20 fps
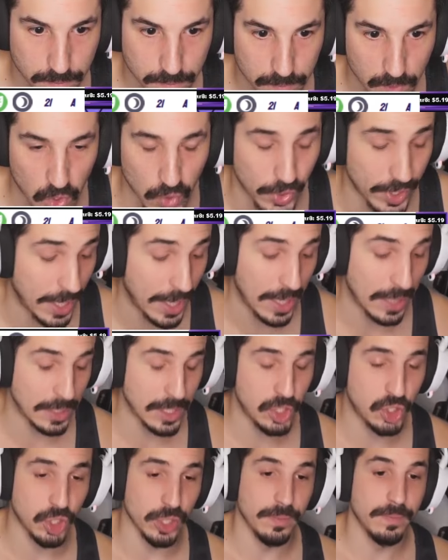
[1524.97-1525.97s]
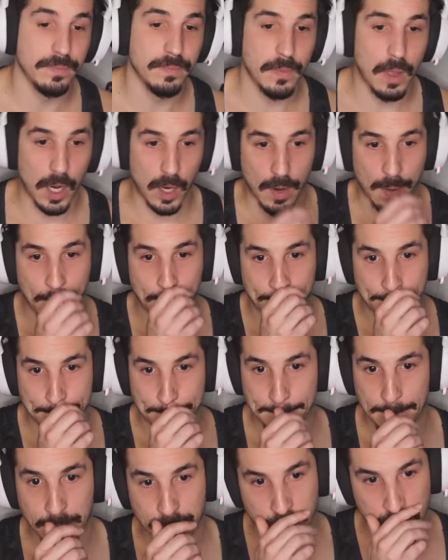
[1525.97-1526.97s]
Good thing I didn't unleash you. All right.
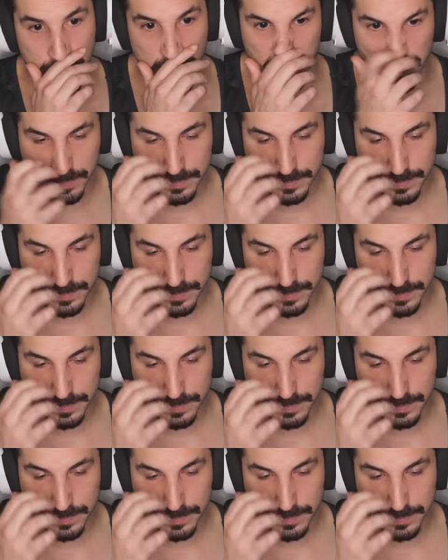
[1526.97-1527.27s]
So.